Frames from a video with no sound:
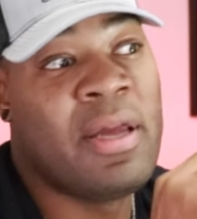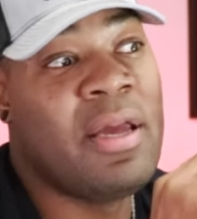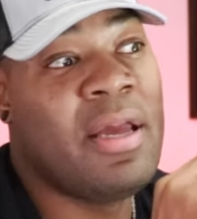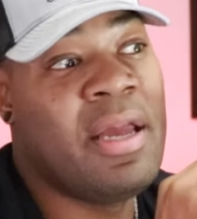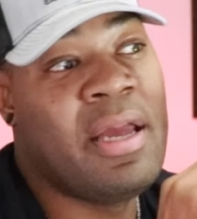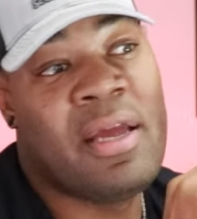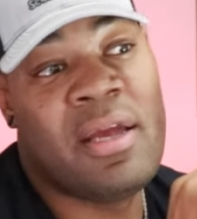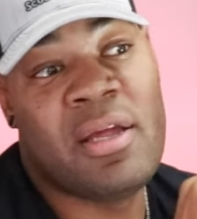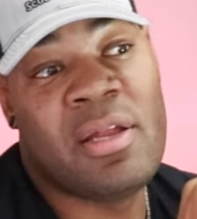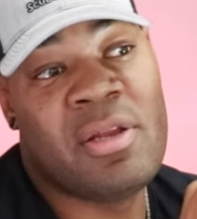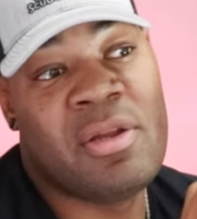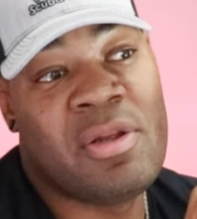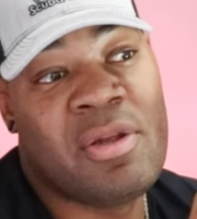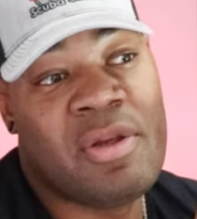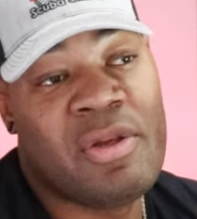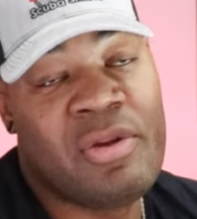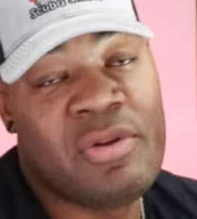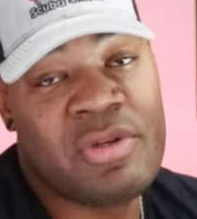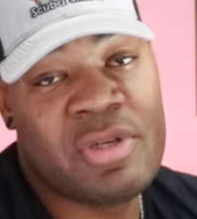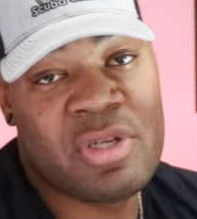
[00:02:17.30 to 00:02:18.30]
and
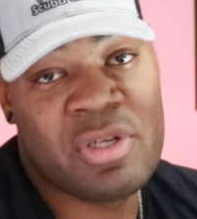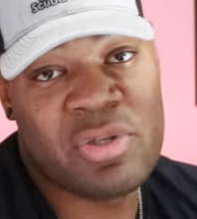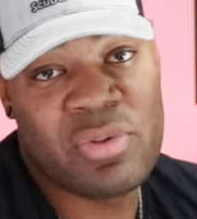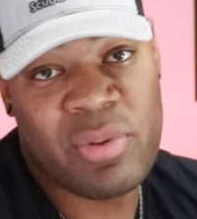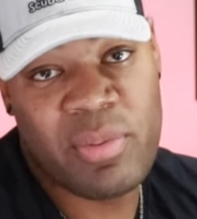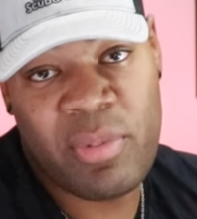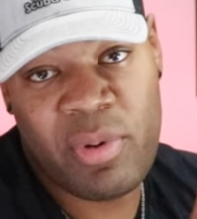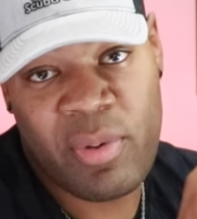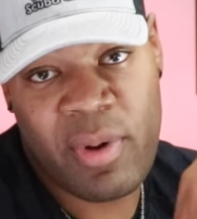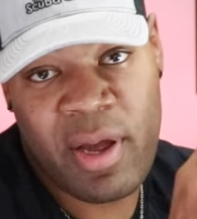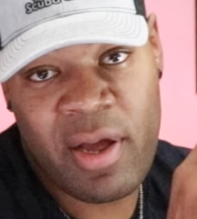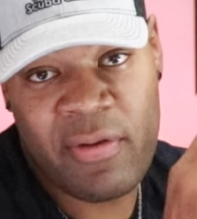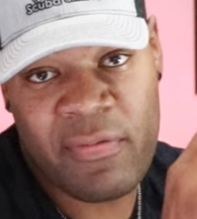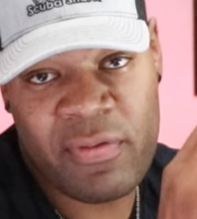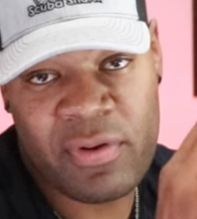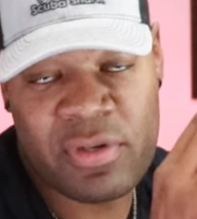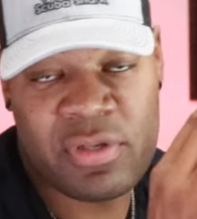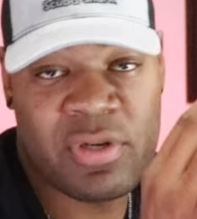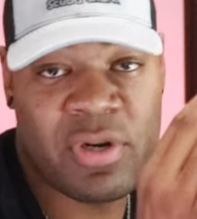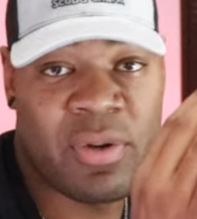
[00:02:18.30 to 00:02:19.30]
you just swim around
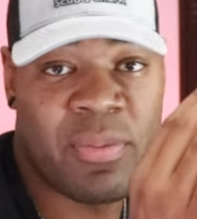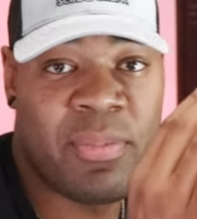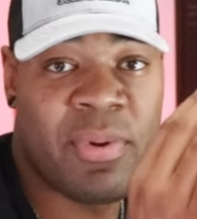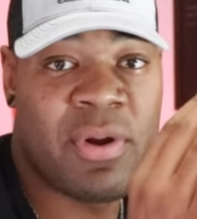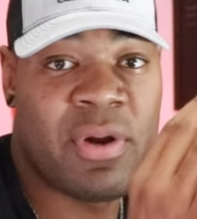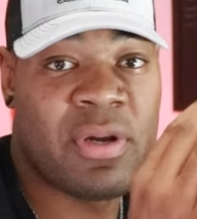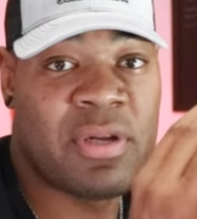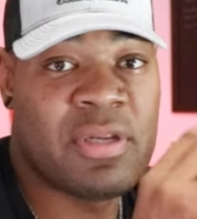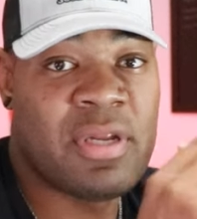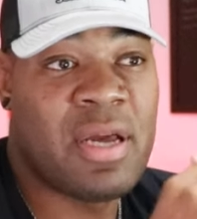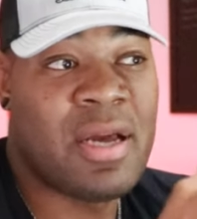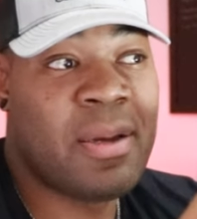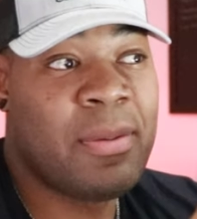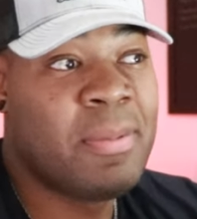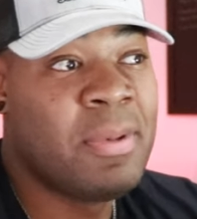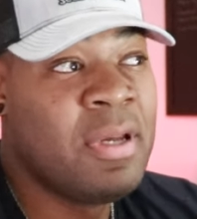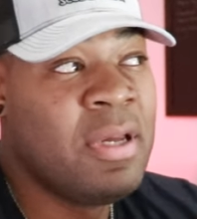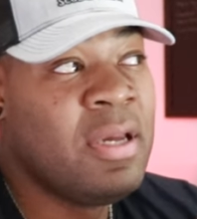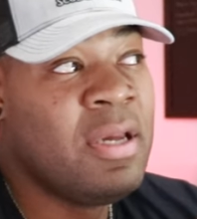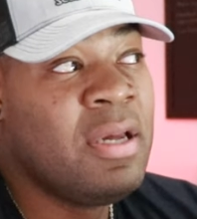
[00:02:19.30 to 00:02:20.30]
for a certain period of time,
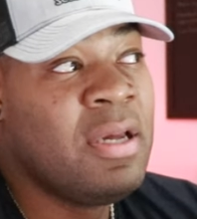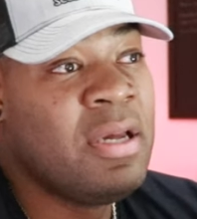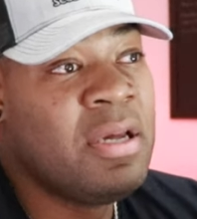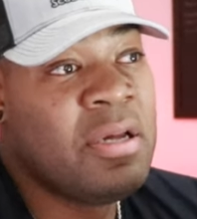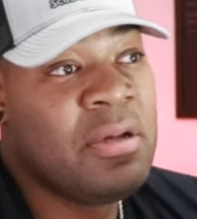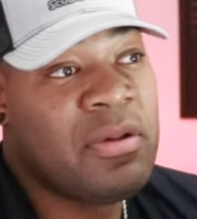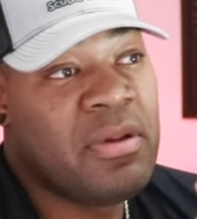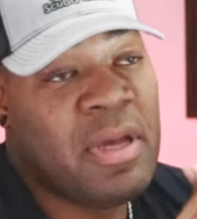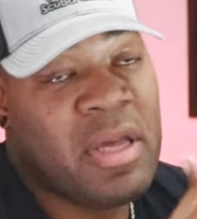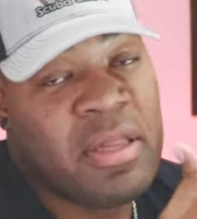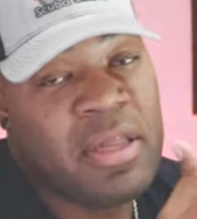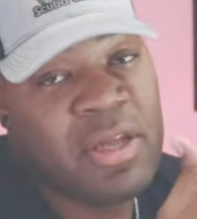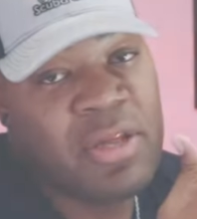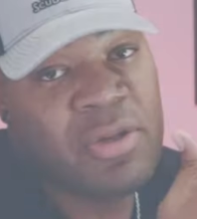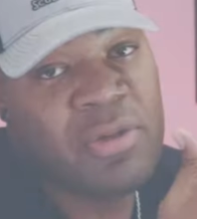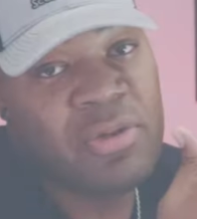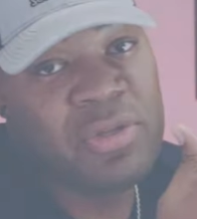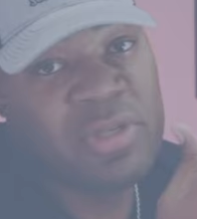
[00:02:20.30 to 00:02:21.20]
and then you